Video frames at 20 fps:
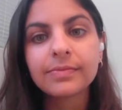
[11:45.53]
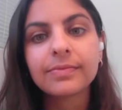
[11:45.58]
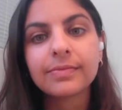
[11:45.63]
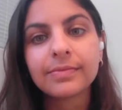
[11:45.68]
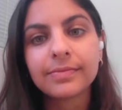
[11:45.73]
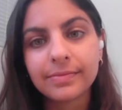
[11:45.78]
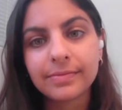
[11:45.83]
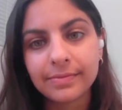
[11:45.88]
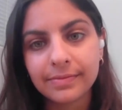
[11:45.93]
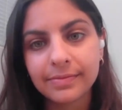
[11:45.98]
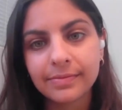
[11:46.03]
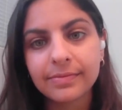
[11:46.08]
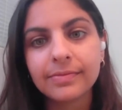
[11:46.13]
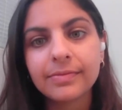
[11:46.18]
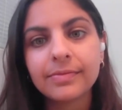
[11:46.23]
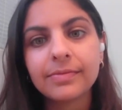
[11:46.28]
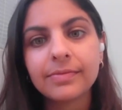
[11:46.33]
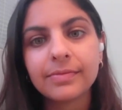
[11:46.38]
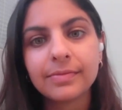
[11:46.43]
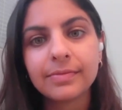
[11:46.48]

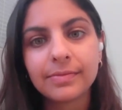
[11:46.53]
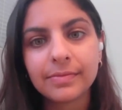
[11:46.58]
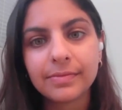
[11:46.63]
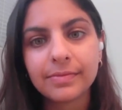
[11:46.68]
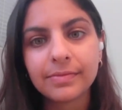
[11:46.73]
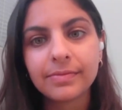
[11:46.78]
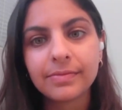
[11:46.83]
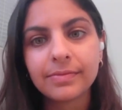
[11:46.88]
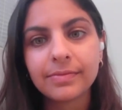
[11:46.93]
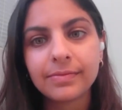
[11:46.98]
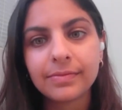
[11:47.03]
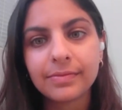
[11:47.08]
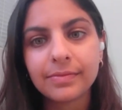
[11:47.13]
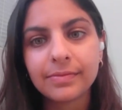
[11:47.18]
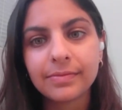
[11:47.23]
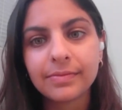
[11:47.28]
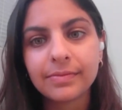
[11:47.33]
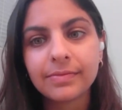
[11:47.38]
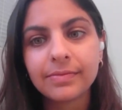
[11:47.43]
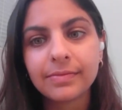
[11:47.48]

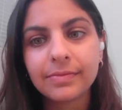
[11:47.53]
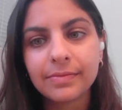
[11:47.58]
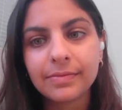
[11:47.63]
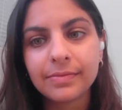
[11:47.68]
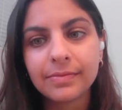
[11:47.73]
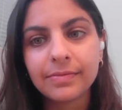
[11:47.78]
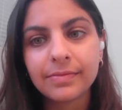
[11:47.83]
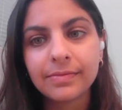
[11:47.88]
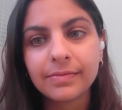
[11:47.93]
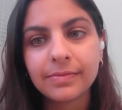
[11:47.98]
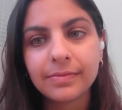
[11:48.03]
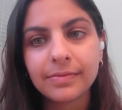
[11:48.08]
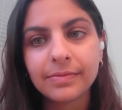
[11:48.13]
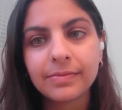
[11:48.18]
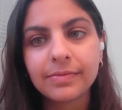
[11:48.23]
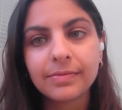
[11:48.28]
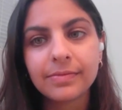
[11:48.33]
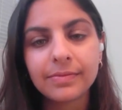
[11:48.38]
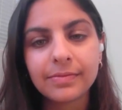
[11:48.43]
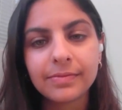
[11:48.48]

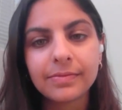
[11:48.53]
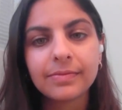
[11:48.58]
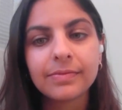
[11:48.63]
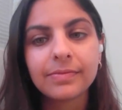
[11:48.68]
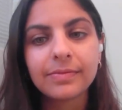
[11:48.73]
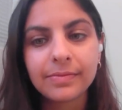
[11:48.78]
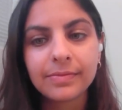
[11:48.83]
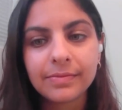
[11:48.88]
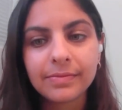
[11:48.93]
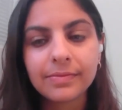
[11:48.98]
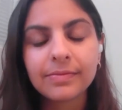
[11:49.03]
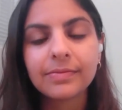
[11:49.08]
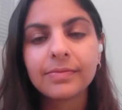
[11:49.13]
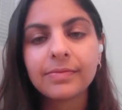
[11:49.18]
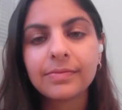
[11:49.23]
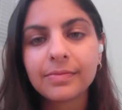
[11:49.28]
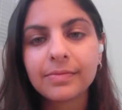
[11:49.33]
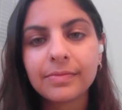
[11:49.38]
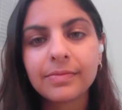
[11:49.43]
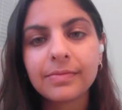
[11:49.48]

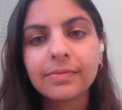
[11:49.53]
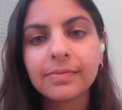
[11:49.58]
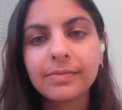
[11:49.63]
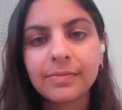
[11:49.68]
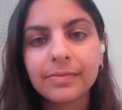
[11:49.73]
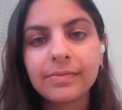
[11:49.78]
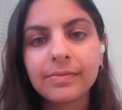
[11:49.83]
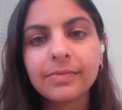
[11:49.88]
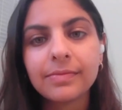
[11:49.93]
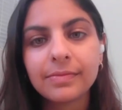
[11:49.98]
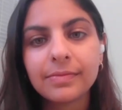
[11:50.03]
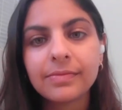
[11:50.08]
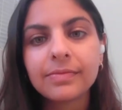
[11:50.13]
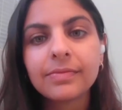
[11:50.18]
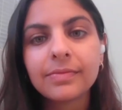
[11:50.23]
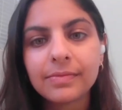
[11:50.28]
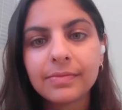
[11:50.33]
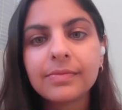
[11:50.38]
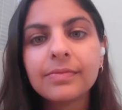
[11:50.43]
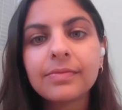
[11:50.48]

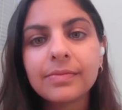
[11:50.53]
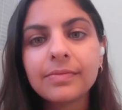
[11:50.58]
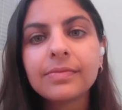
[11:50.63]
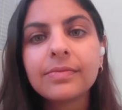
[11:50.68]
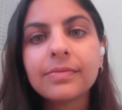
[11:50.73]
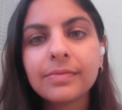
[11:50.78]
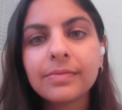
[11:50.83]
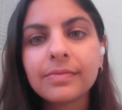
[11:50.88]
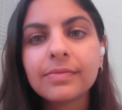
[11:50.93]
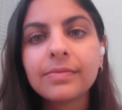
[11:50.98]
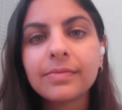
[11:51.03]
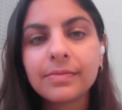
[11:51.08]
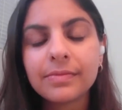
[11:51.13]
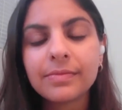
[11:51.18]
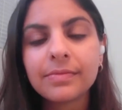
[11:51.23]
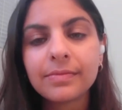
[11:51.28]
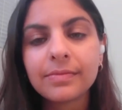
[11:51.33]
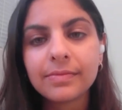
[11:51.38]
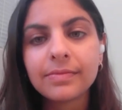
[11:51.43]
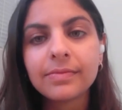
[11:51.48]

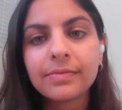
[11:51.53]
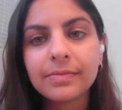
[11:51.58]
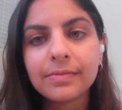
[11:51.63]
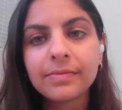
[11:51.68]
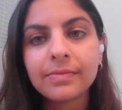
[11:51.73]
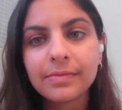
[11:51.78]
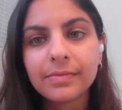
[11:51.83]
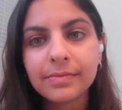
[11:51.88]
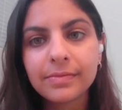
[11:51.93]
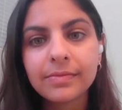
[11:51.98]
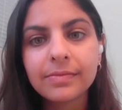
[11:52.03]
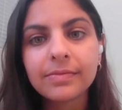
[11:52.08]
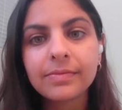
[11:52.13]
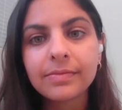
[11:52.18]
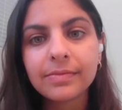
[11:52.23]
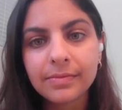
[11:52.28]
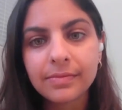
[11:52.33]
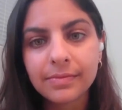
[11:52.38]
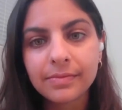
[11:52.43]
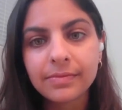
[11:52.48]

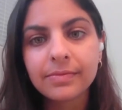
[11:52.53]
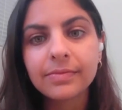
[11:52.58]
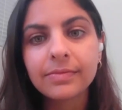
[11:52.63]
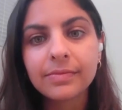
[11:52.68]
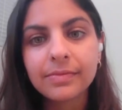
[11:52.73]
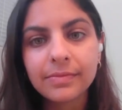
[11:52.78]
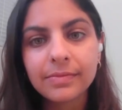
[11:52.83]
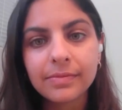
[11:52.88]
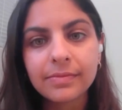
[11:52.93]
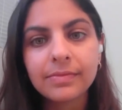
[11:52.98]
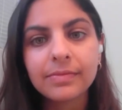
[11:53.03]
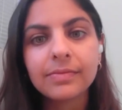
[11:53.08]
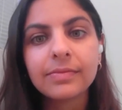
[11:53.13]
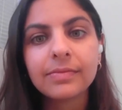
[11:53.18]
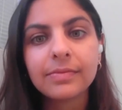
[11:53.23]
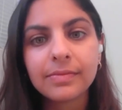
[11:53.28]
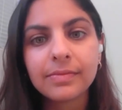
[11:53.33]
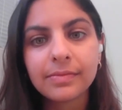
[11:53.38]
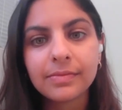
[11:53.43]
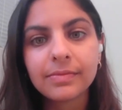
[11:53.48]
This person isn't speaking.